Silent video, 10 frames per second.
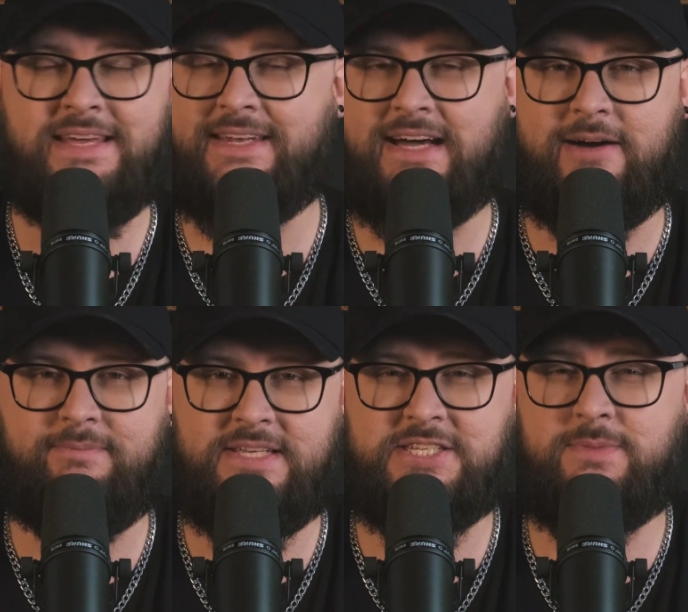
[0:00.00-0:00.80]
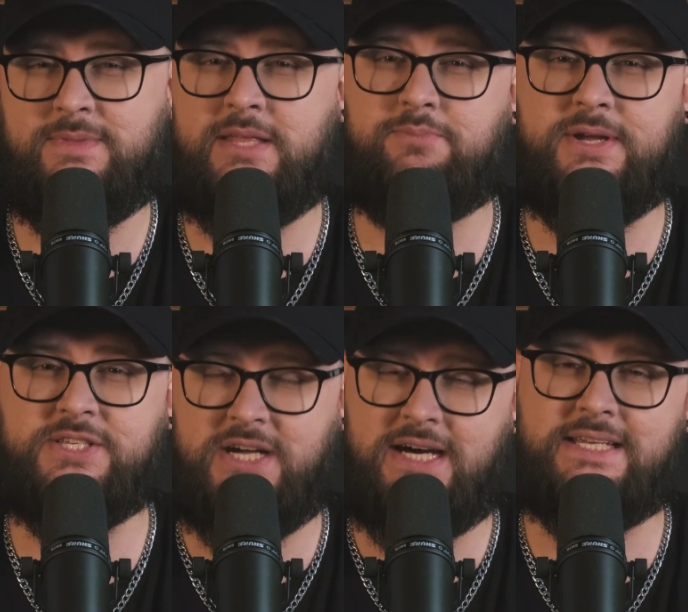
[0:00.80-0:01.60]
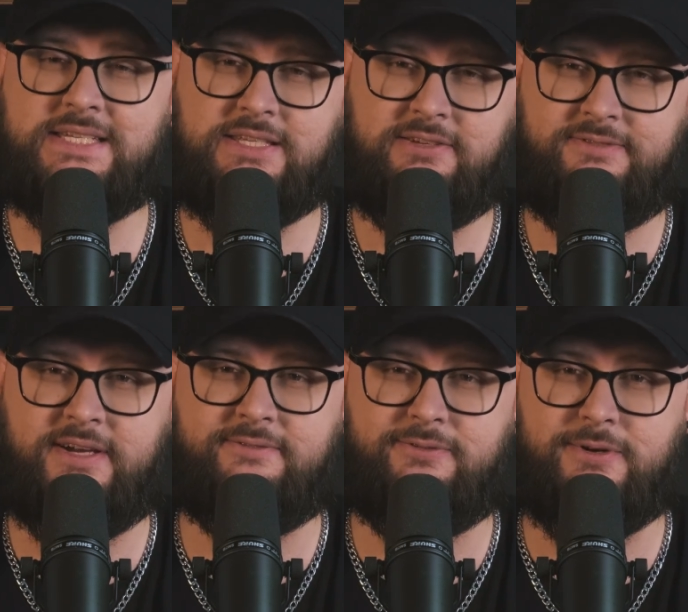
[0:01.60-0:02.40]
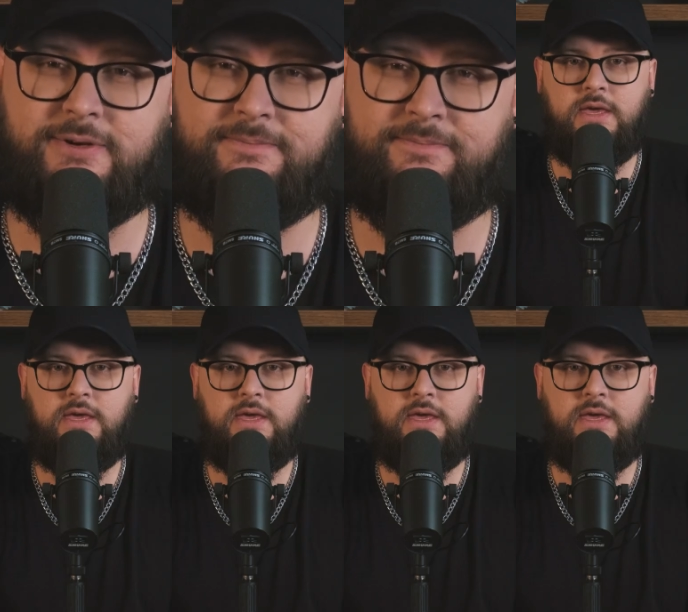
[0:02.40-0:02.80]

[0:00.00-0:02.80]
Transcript: Nah, it's something that brands constantly fight for.